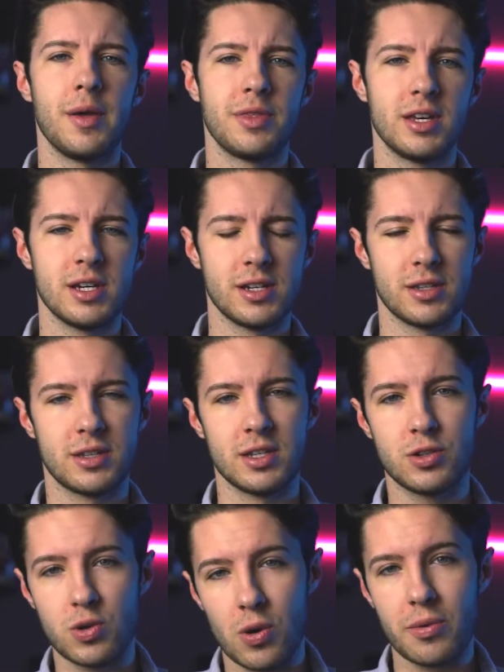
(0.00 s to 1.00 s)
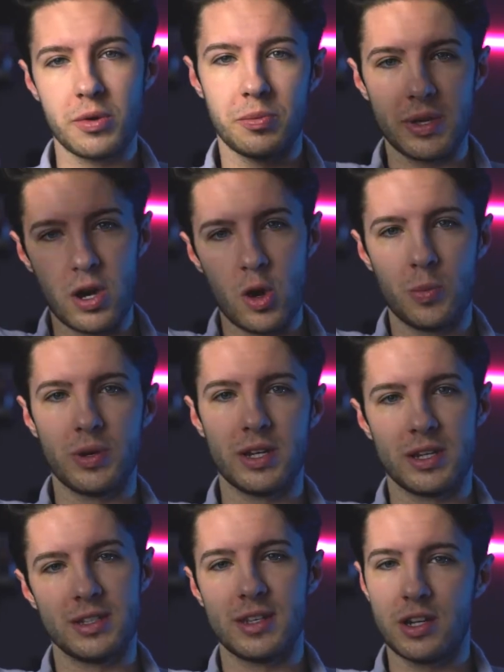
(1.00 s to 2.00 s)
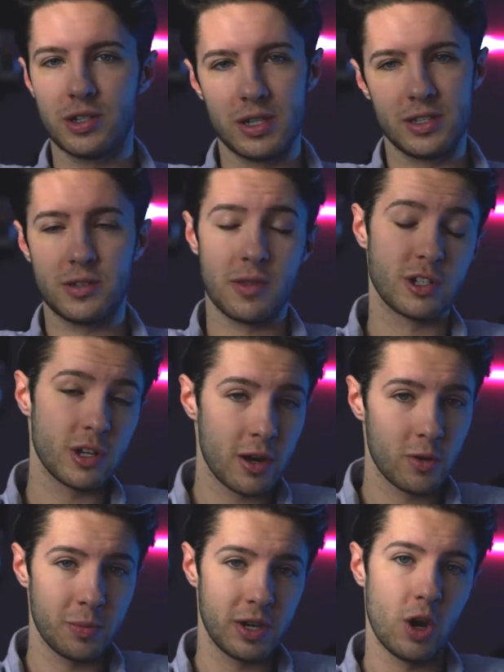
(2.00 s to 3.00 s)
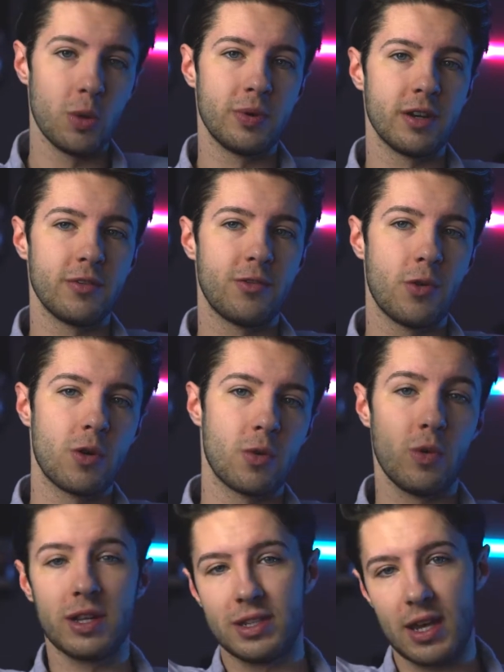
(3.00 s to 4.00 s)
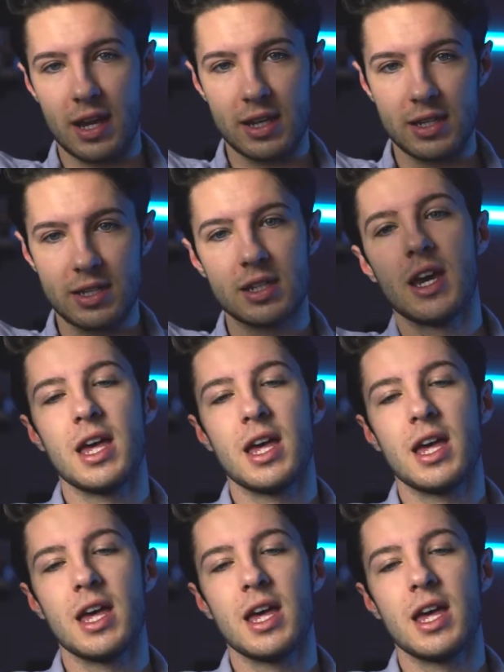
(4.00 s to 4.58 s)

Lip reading: the door would be open essentially, so the shutter would be open for 1 second.